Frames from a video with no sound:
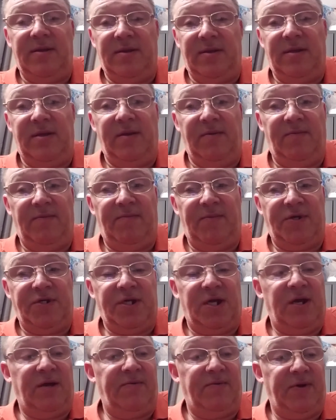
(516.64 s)
Give them a
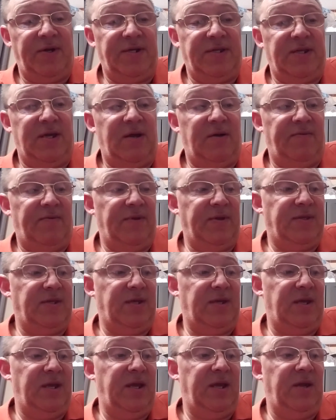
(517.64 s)
shot for yourself. It's
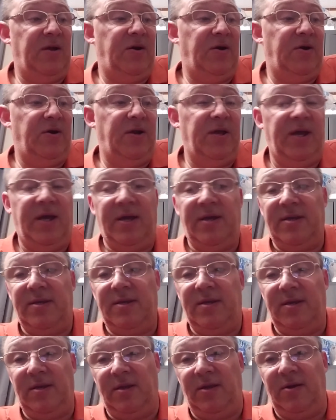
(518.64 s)
a 800X.
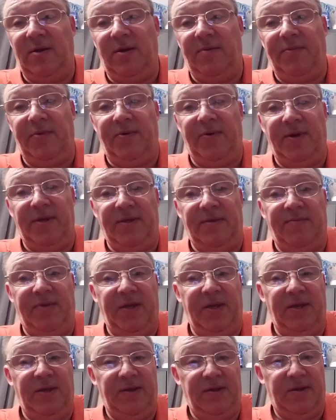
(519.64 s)
Look up the
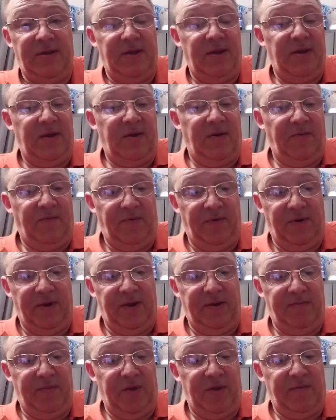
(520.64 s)
recipe for
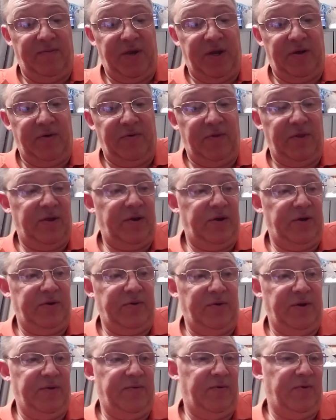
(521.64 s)
9mm with a
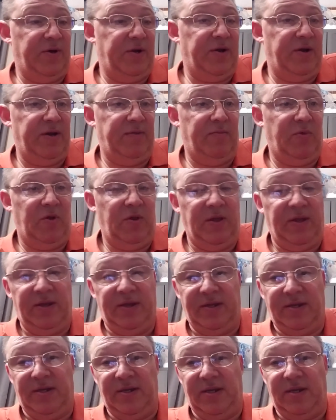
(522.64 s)
124 grain bullet.
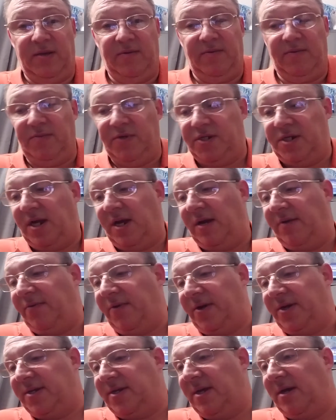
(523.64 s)
Give them a shot for
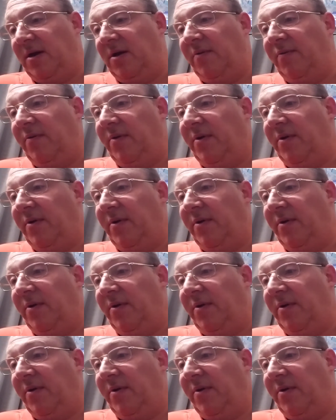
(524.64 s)
yourself.